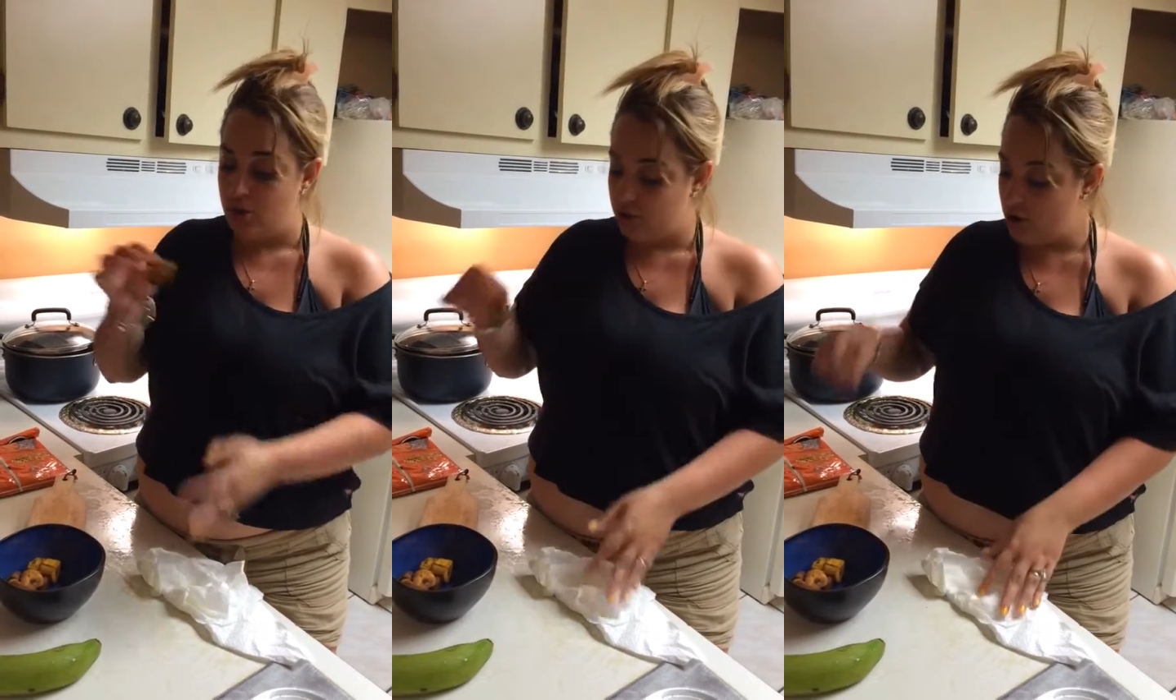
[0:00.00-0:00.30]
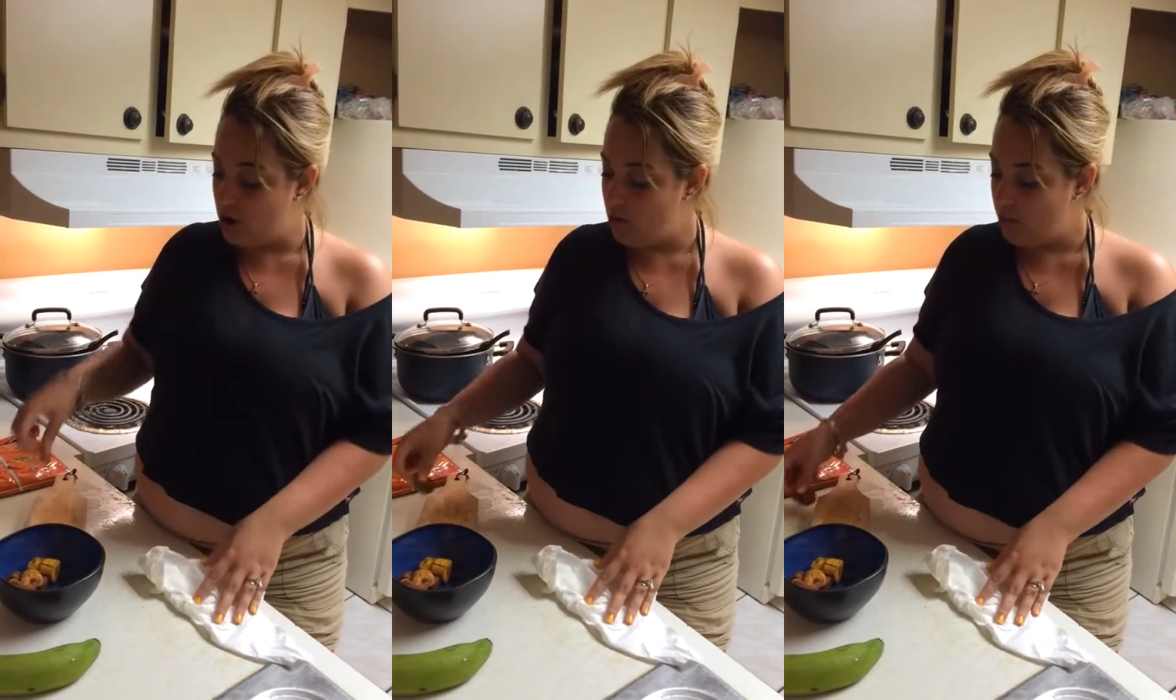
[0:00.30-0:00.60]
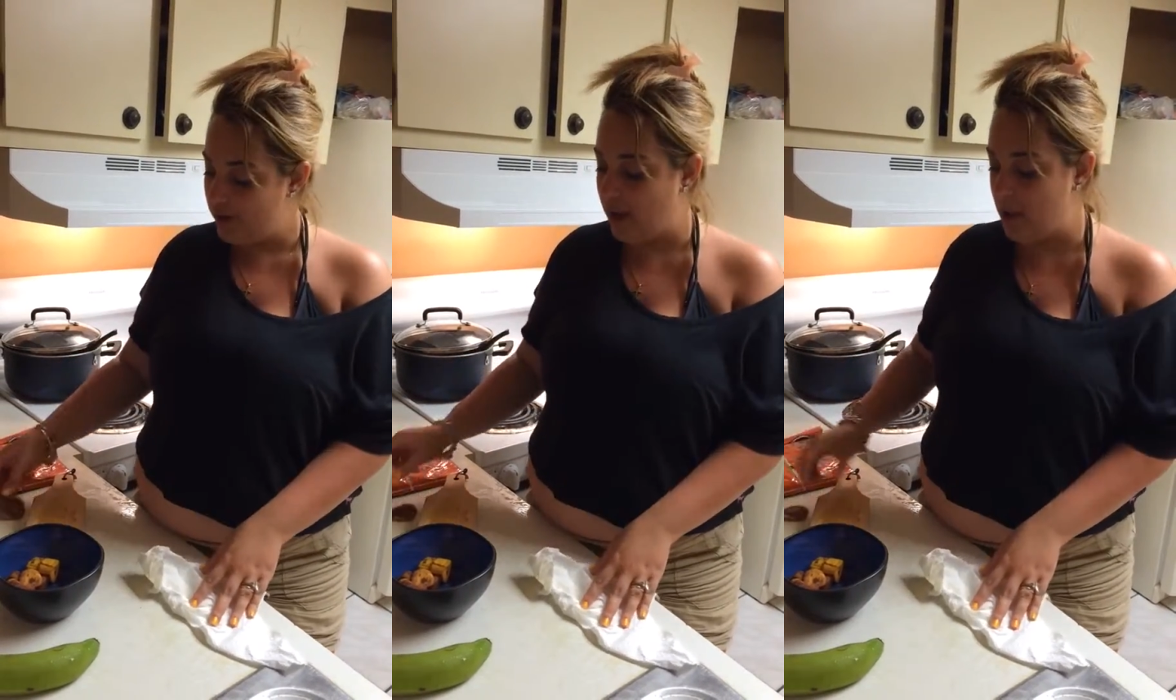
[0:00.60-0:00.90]
So
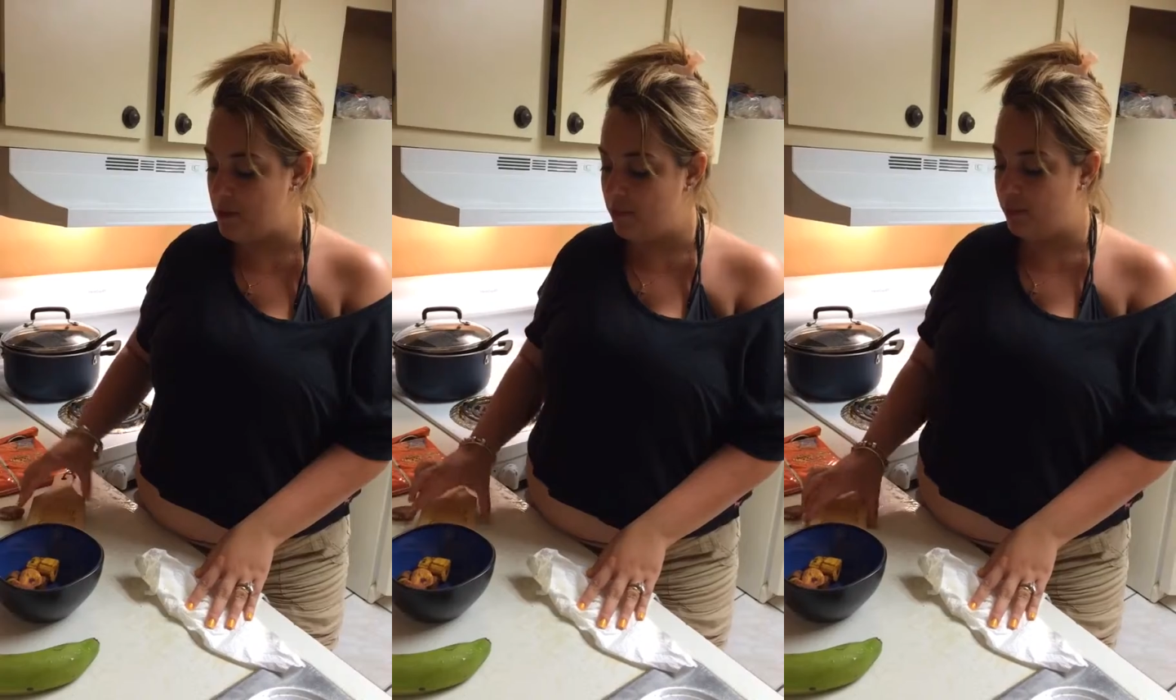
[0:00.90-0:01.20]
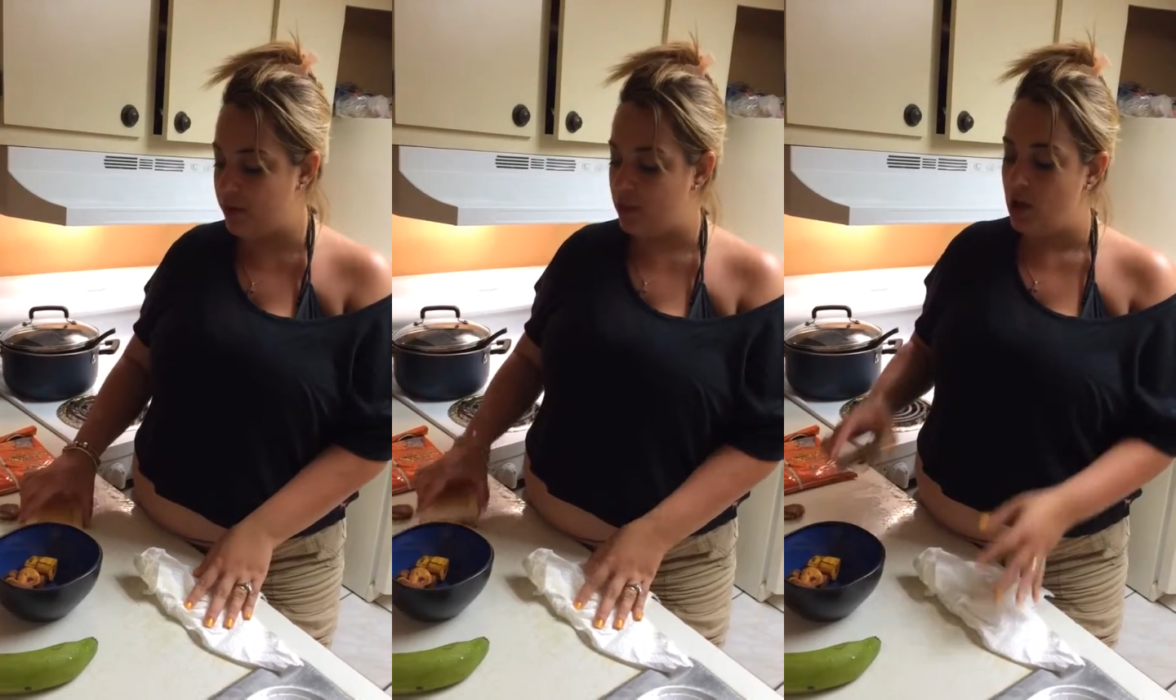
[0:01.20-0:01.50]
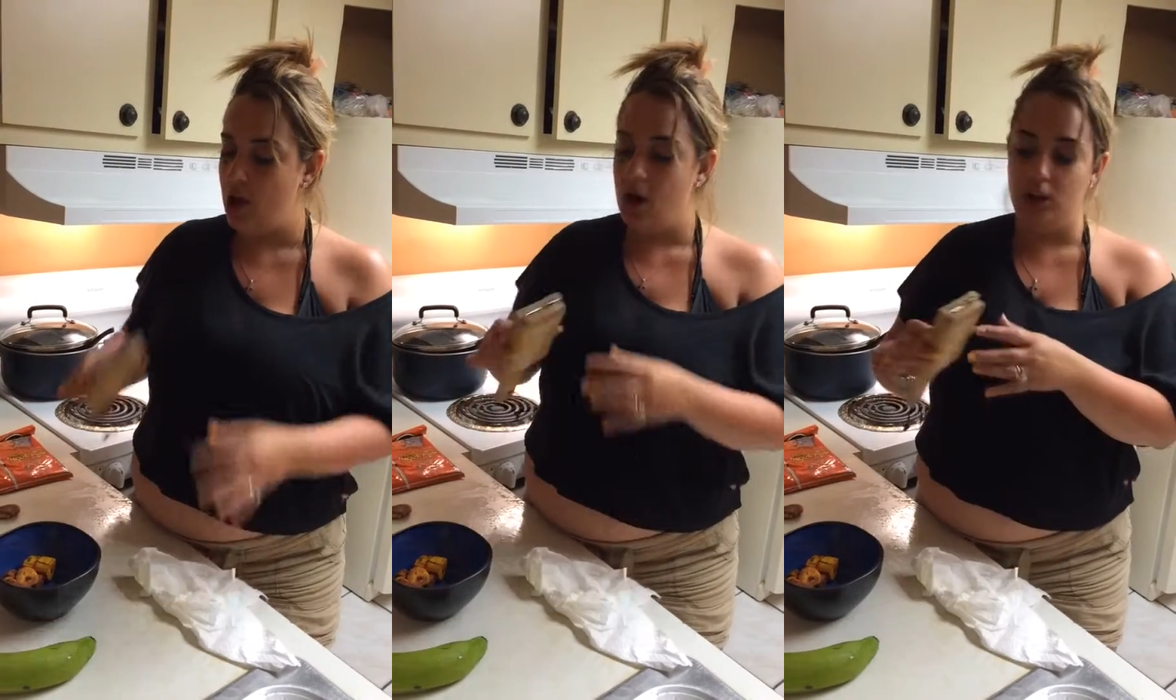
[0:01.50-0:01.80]
we came up with
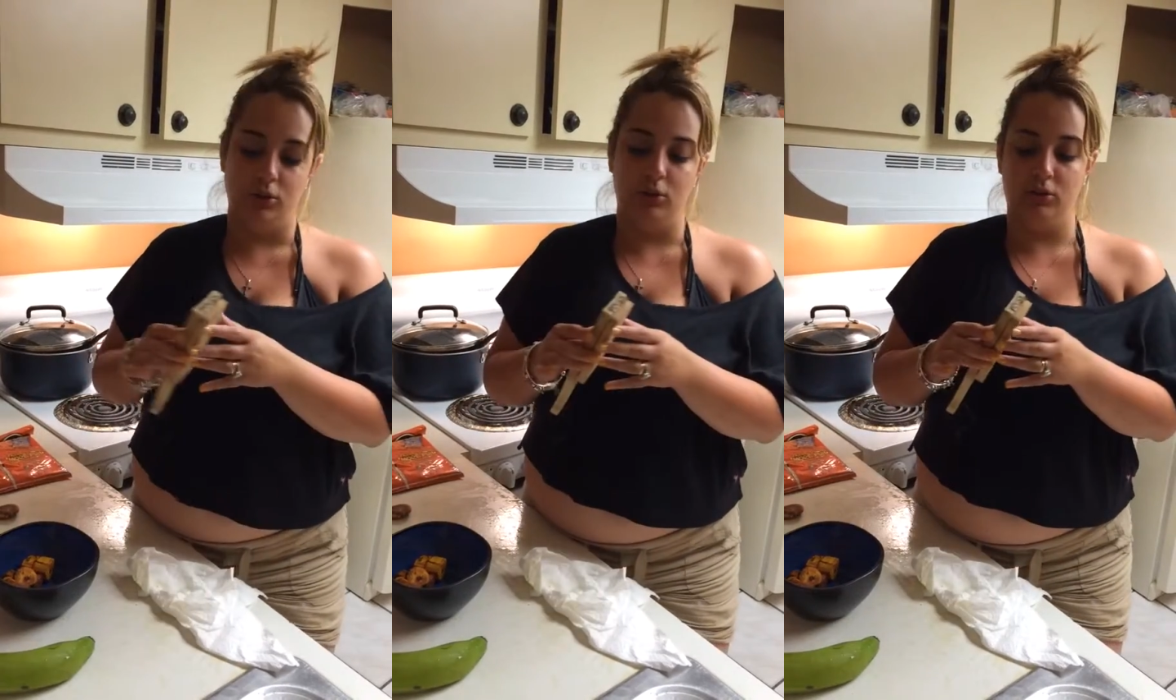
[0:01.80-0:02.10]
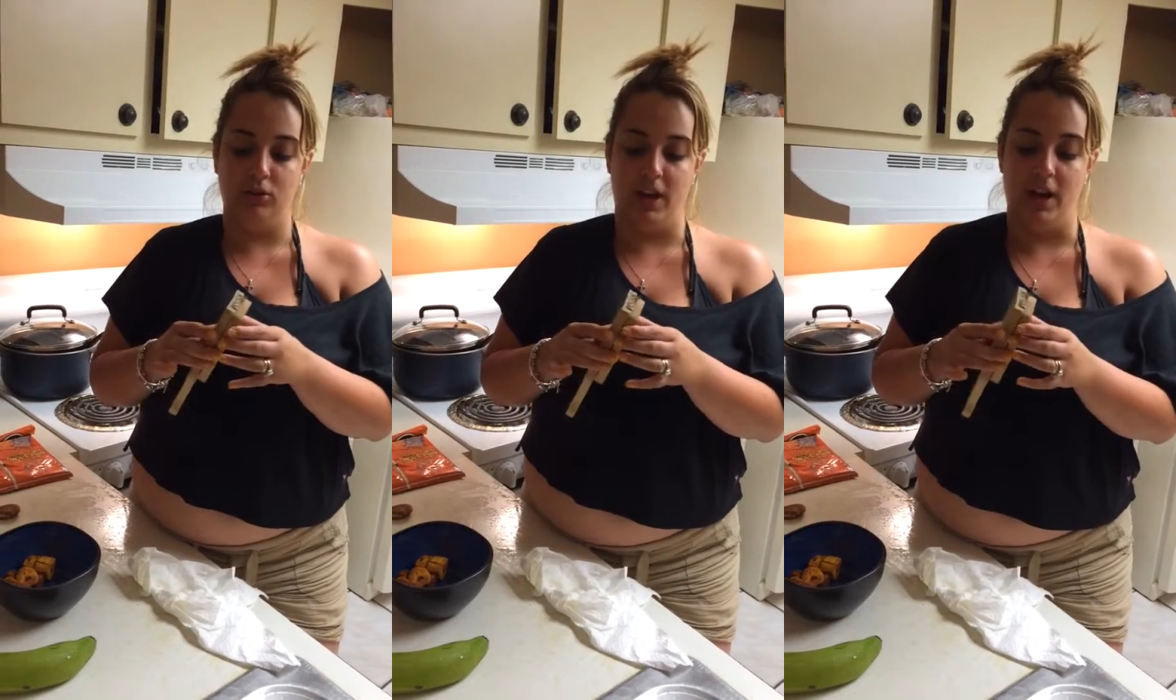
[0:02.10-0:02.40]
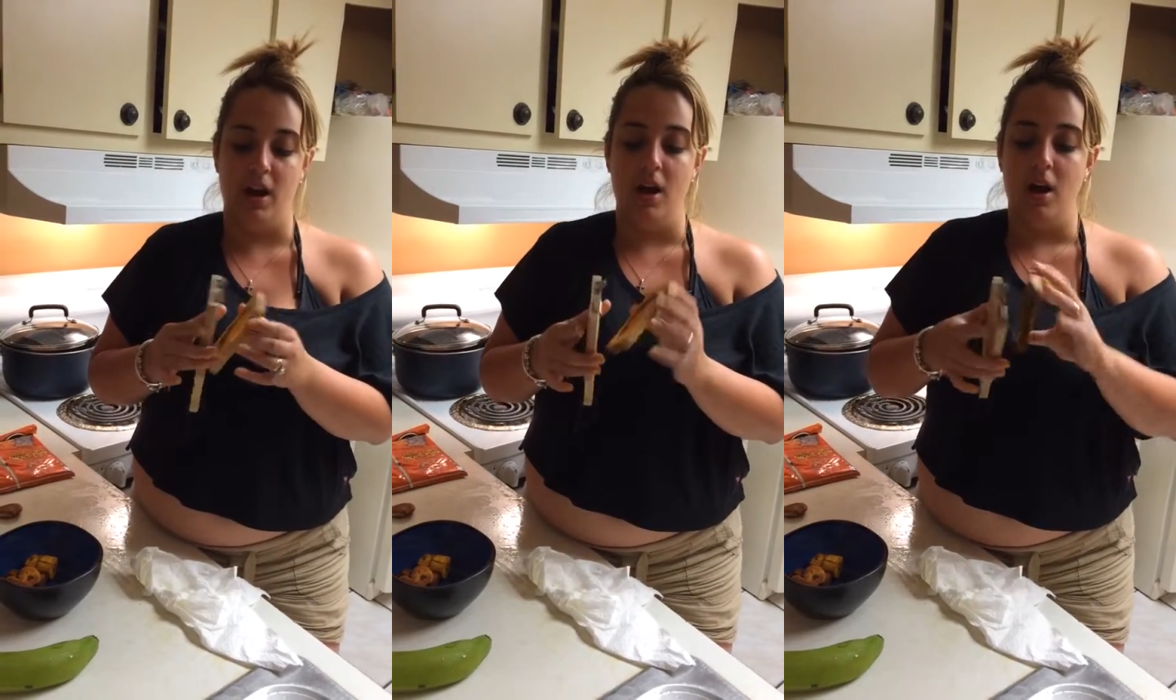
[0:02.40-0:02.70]
a tostonera.